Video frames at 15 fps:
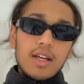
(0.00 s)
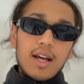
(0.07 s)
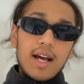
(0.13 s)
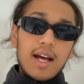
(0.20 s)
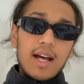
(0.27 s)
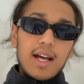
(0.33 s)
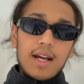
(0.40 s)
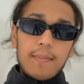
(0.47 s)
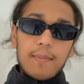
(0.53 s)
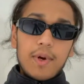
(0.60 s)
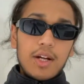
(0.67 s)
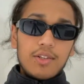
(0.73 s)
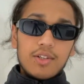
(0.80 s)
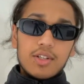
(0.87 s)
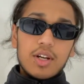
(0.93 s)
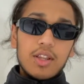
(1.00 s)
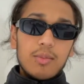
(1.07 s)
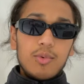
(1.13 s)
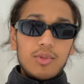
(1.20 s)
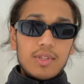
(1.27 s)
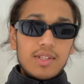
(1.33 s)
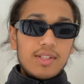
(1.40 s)
I just cut them
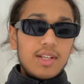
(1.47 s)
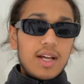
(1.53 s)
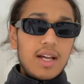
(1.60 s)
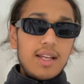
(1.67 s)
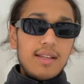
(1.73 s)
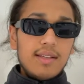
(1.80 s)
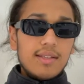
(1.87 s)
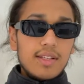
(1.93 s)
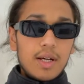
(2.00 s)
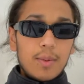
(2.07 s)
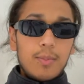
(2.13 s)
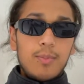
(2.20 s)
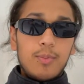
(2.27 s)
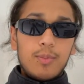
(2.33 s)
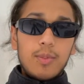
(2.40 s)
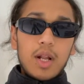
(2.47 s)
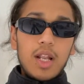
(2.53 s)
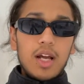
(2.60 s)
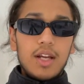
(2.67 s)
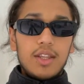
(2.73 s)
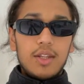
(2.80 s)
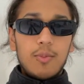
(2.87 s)
all to size, I
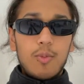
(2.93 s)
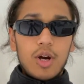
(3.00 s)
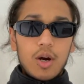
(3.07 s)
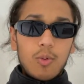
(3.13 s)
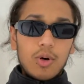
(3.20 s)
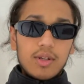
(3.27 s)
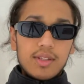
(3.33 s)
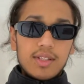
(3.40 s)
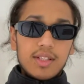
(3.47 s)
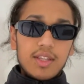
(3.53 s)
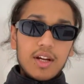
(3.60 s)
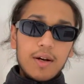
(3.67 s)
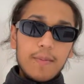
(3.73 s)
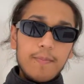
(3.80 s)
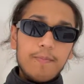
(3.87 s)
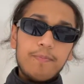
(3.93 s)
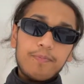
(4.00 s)
aligned them where I wanted them,